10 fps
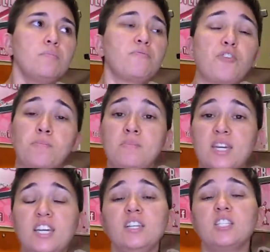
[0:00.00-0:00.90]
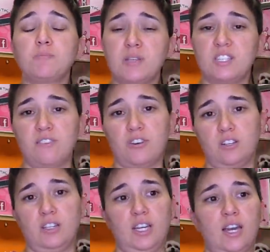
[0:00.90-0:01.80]
for me
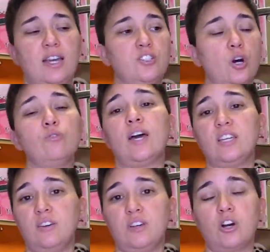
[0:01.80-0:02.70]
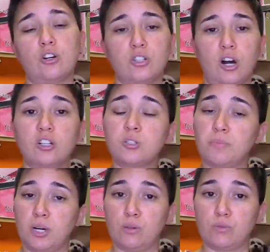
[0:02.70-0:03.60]
specifically, I don't like giving our dogs
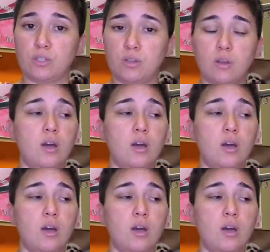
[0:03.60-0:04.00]
bones.